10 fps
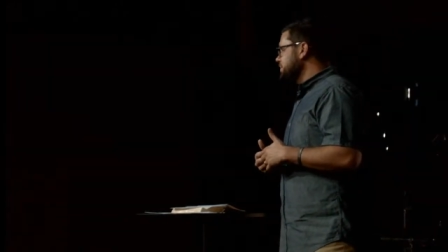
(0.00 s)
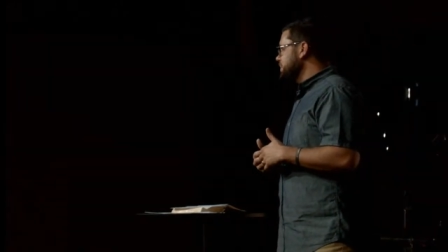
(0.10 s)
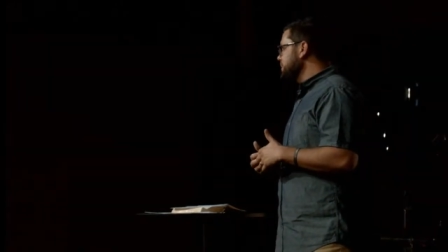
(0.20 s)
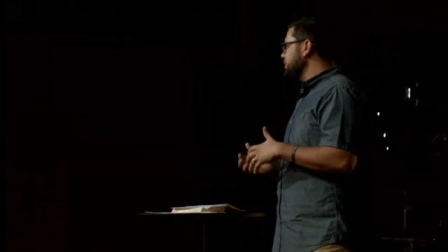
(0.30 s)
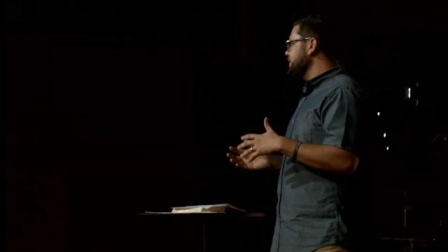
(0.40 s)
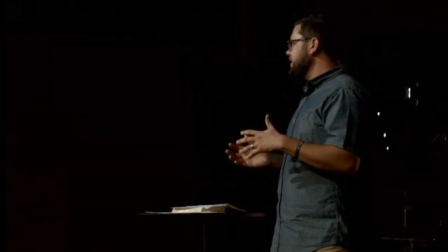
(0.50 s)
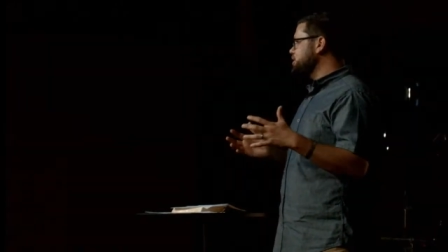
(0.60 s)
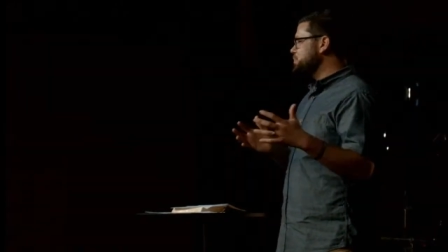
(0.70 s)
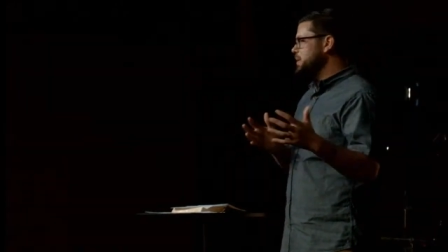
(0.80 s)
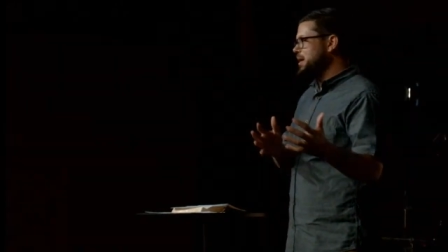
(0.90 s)
People have
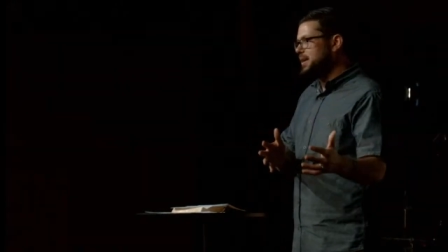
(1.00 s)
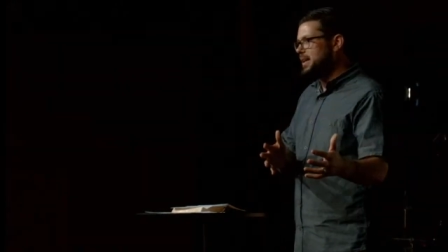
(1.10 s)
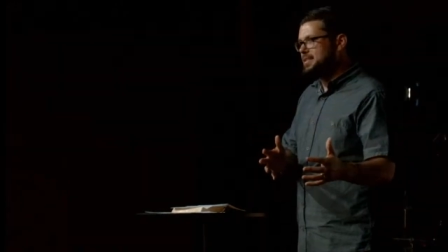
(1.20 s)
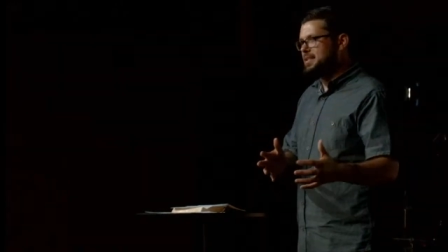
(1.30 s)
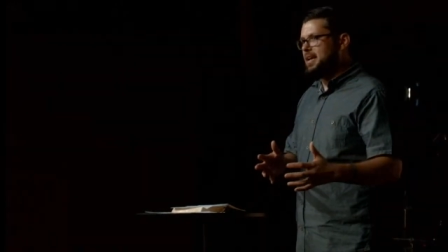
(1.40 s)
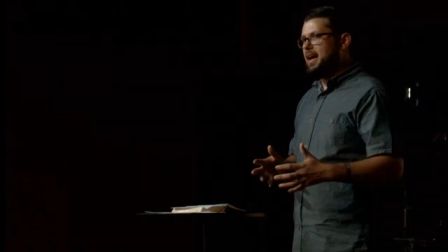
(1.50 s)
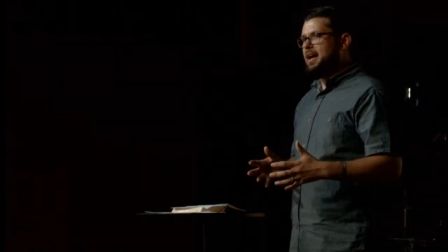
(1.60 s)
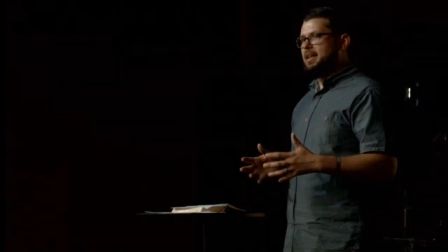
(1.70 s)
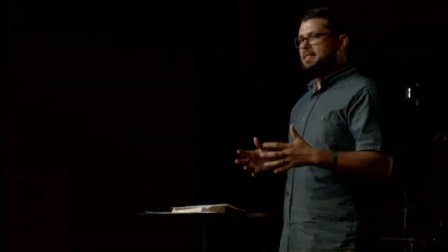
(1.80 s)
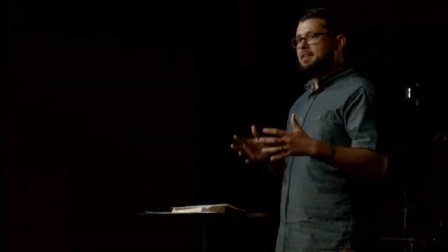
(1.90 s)
experienced
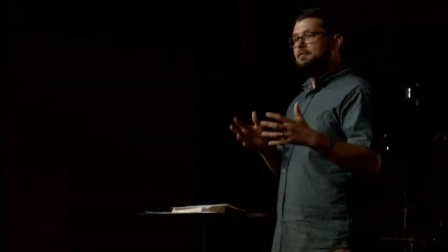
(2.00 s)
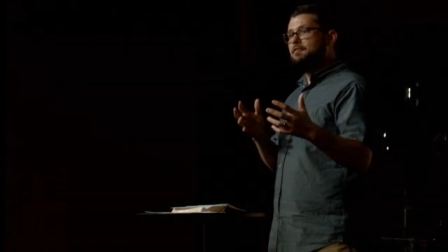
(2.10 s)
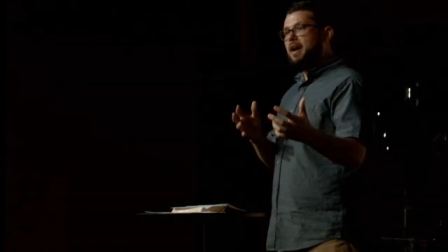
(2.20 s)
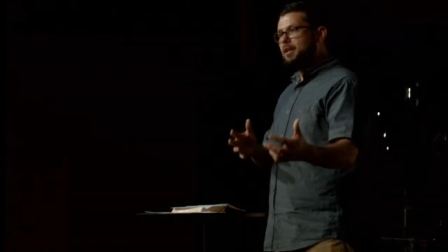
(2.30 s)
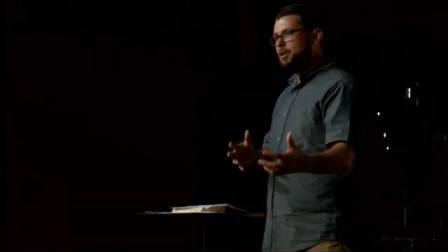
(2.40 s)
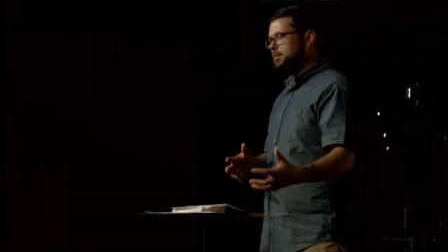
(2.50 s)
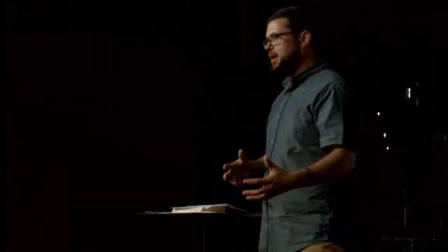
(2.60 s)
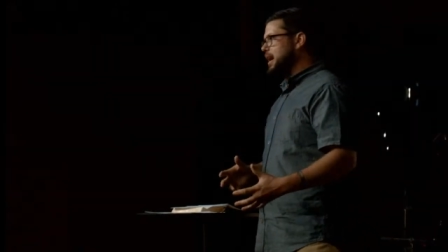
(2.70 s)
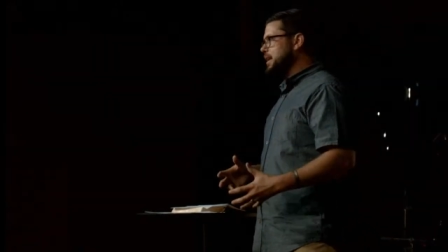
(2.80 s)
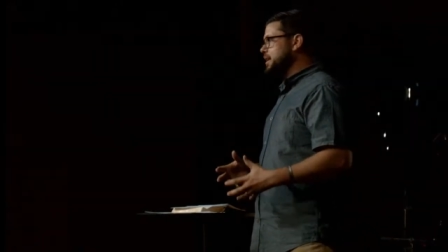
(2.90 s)
God and they've followed
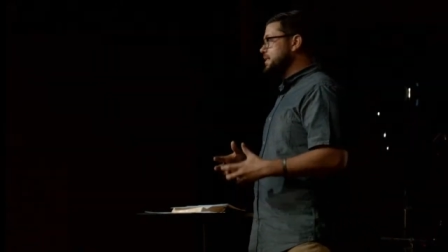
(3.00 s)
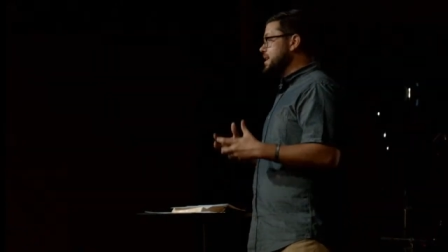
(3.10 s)
God and,